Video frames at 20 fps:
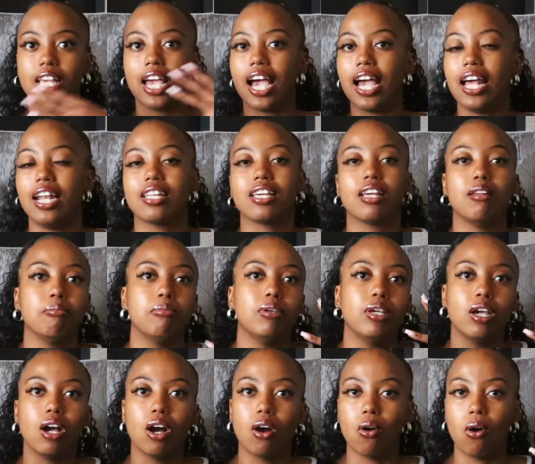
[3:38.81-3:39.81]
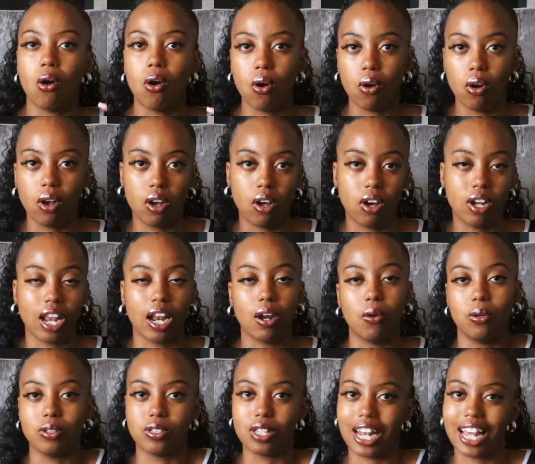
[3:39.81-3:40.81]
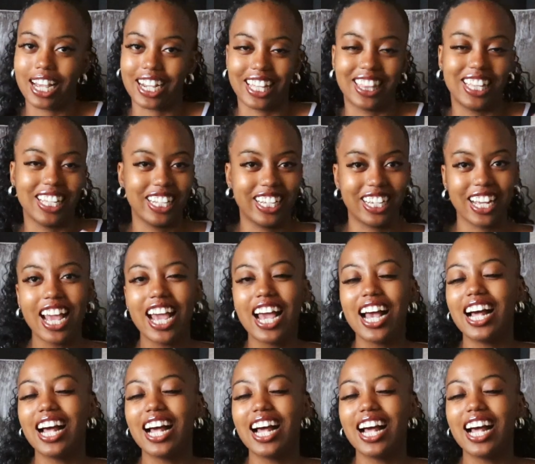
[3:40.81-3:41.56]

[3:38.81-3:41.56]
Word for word: and it can be a whole lot and also like i think